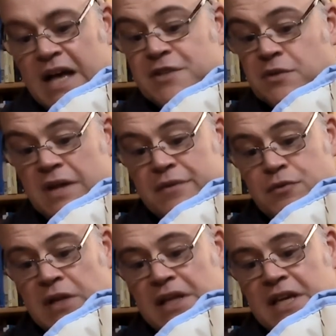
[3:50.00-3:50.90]
I don't
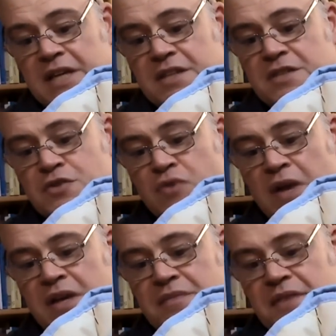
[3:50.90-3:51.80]
even really need the
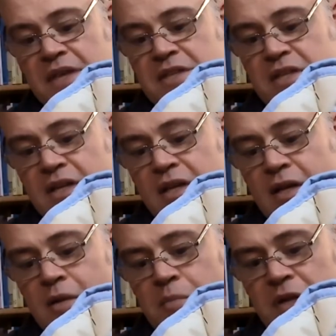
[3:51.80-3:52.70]
strainer for this,
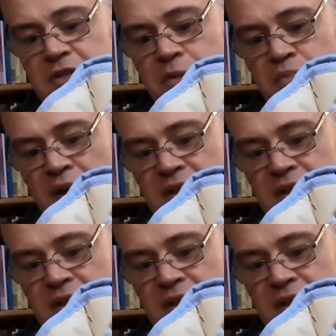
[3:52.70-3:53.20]
but it's good